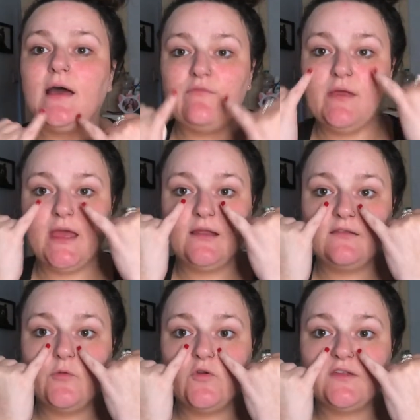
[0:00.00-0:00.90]
I've been getting
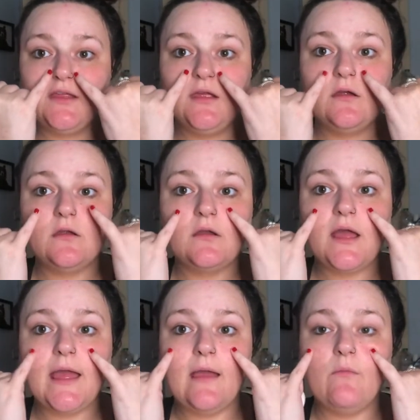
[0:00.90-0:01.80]
spots here,
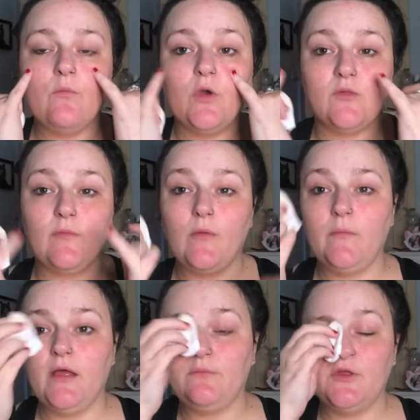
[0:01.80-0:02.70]
um, which my
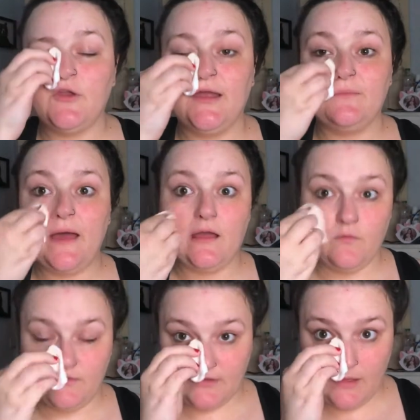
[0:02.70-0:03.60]
mum helped me trace back
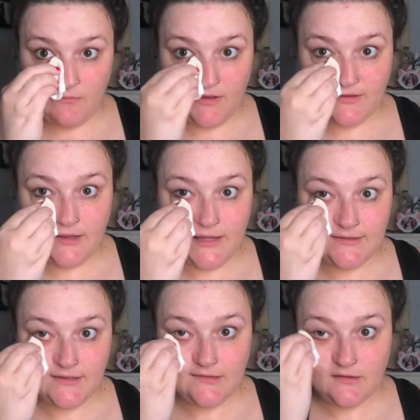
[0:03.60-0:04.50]
with um, my
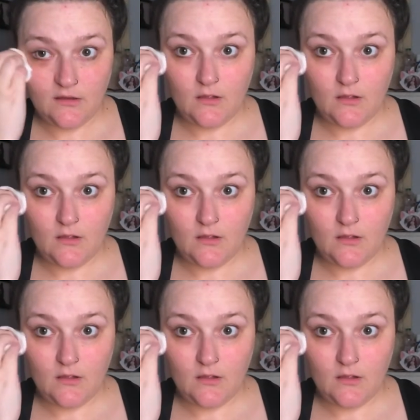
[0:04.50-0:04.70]
sunglasses,